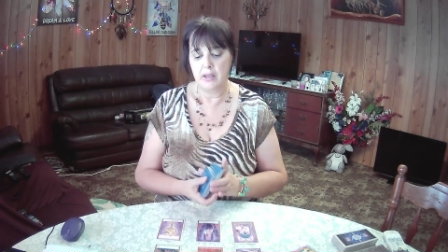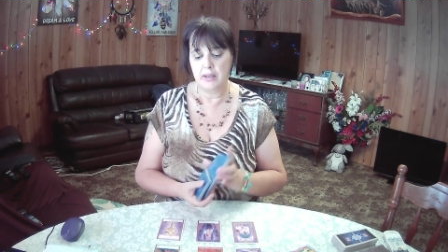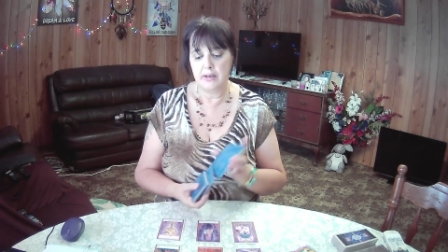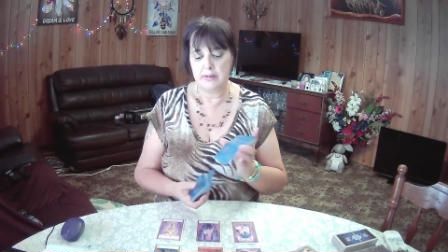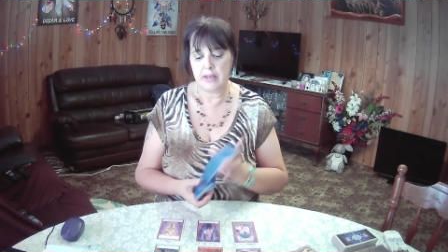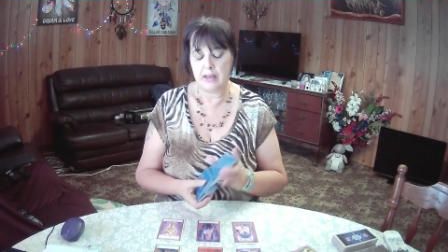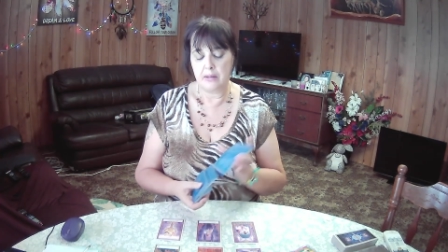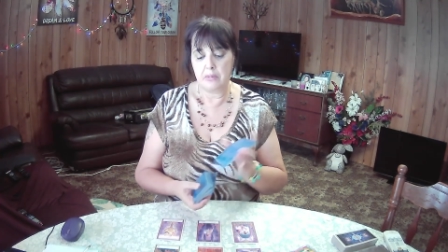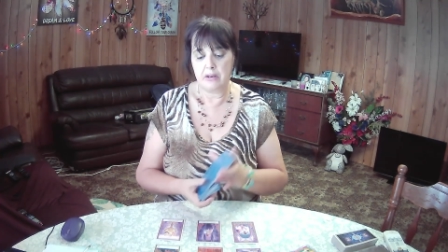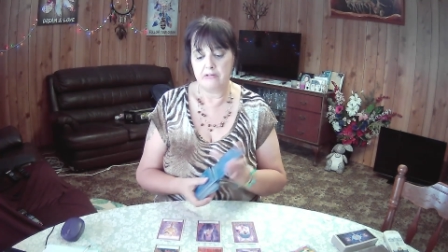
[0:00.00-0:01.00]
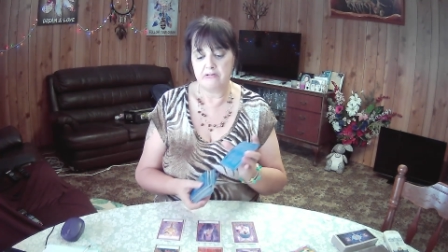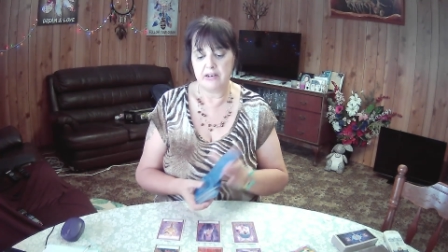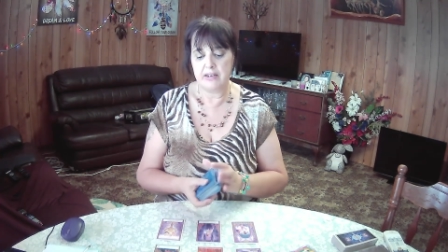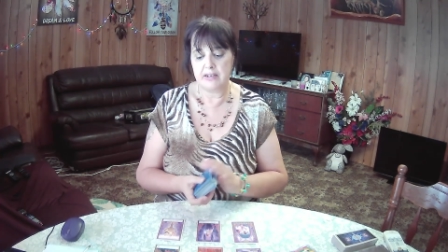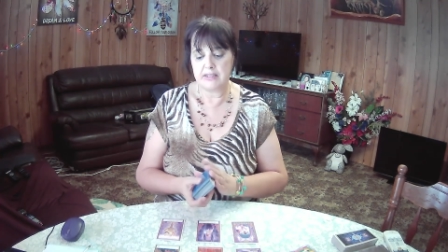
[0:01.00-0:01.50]
and um,
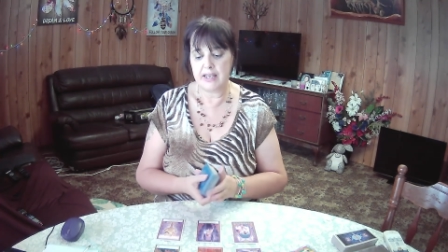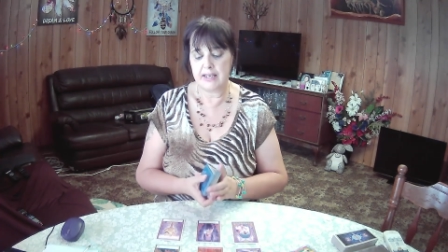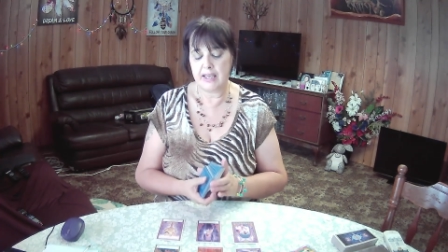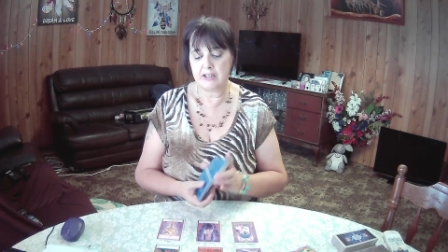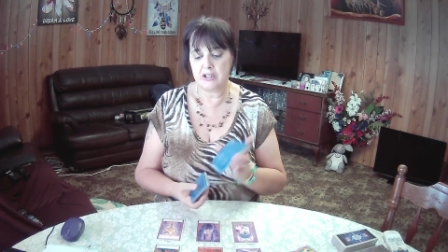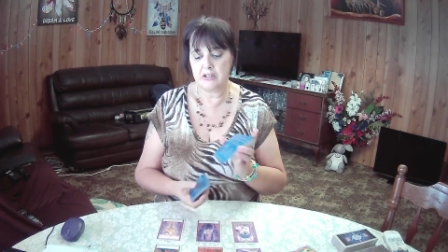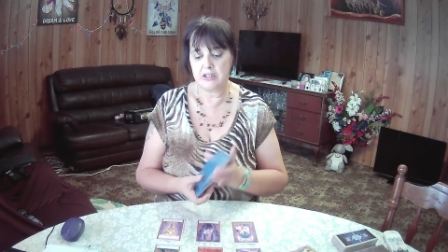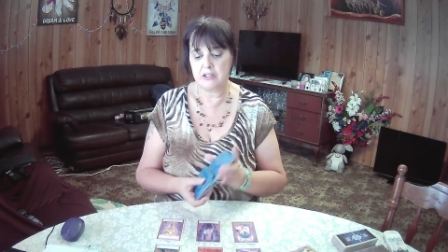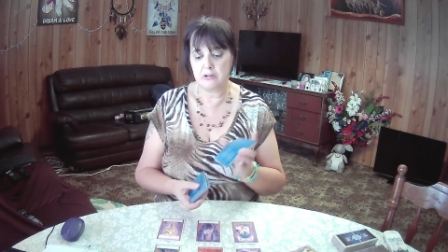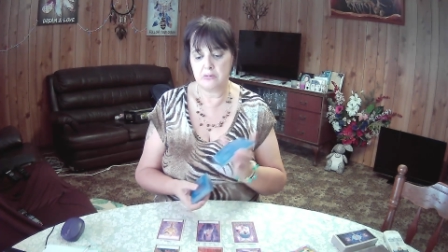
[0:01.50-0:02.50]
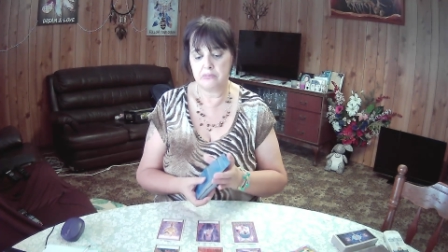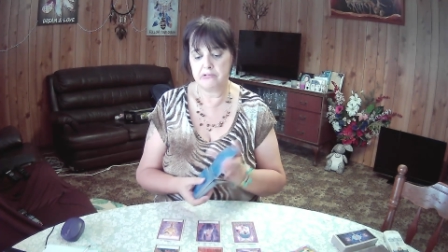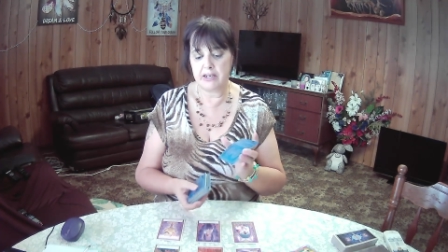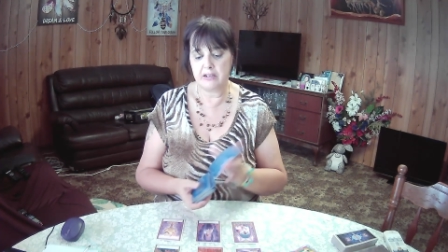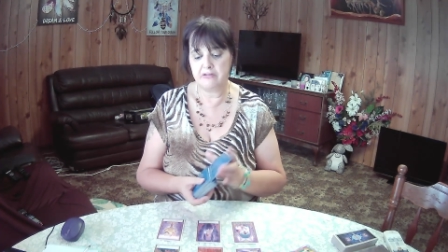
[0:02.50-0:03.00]
ready to take action to
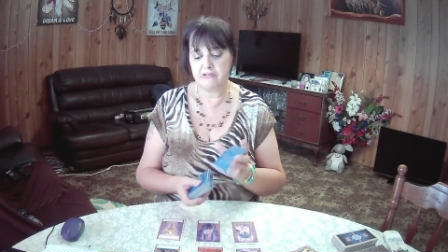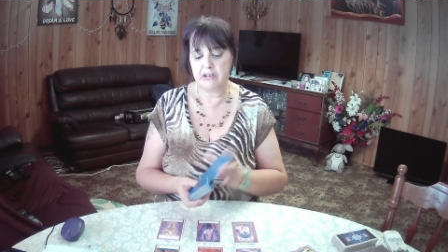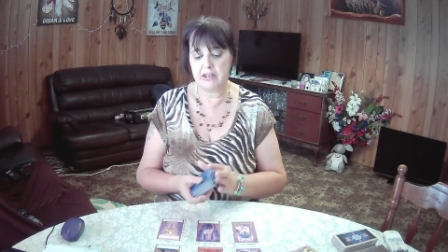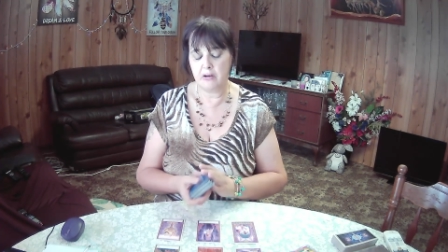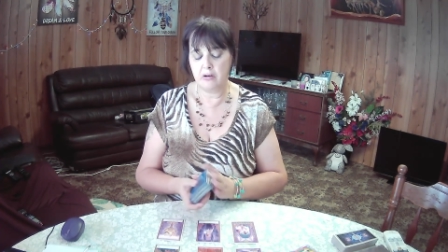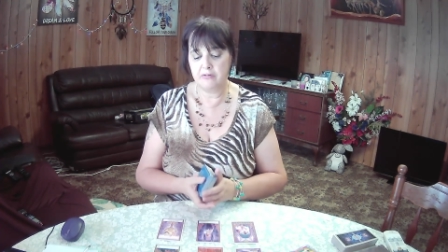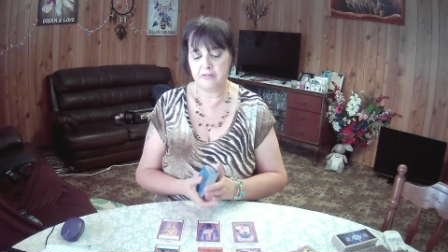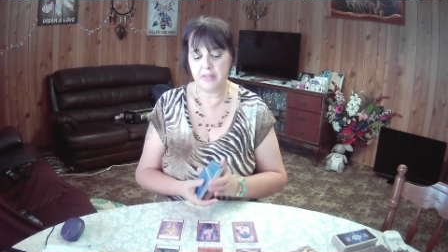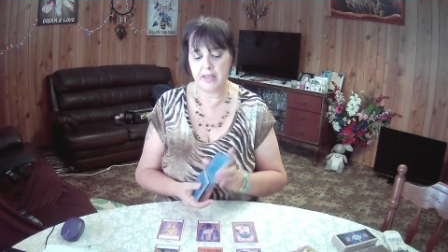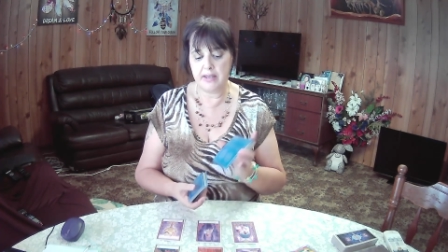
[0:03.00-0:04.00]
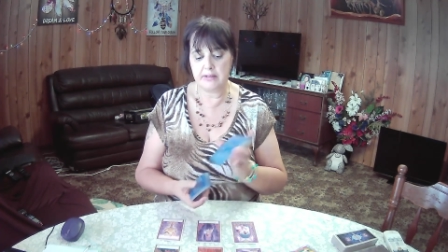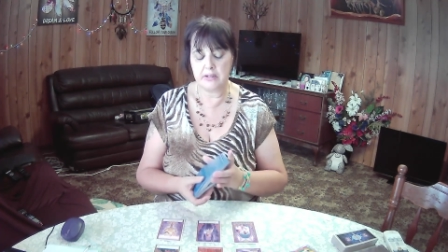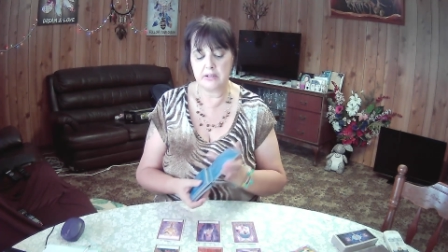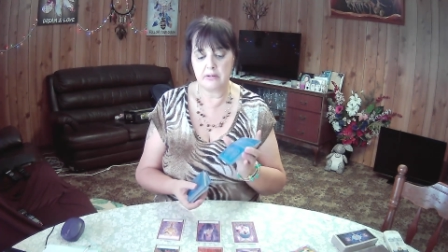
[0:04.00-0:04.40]
break free of that.